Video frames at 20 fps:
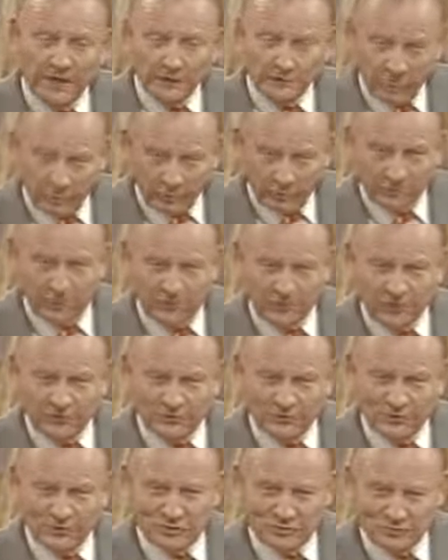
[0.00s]
We hope to hear
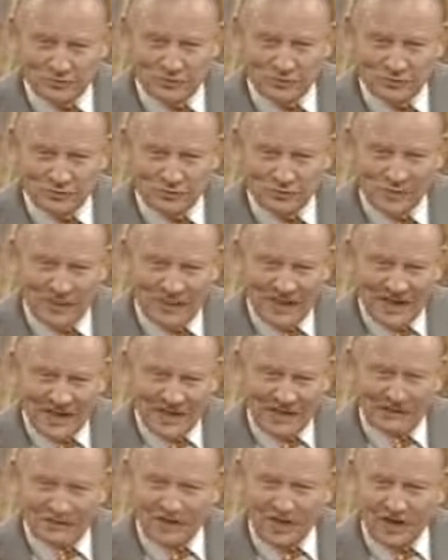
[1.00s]
from you soon.
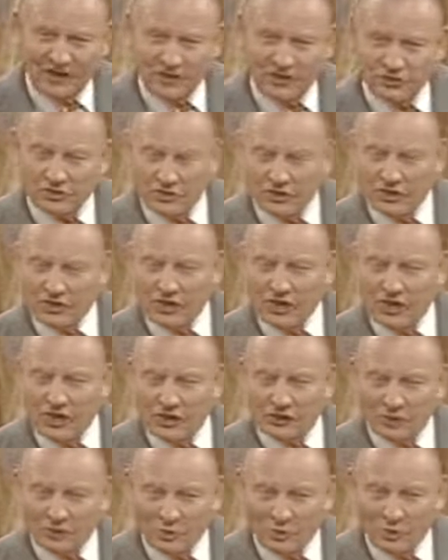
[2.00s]
And if God is turning your
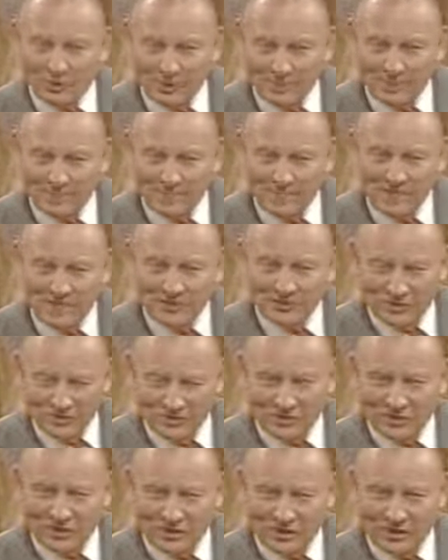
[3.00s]
heart toward him,
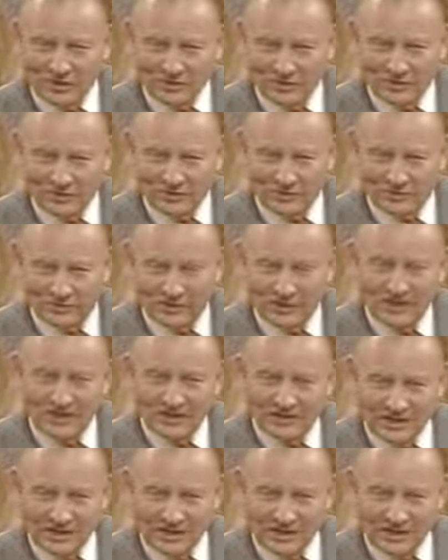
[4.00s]
communicate with us.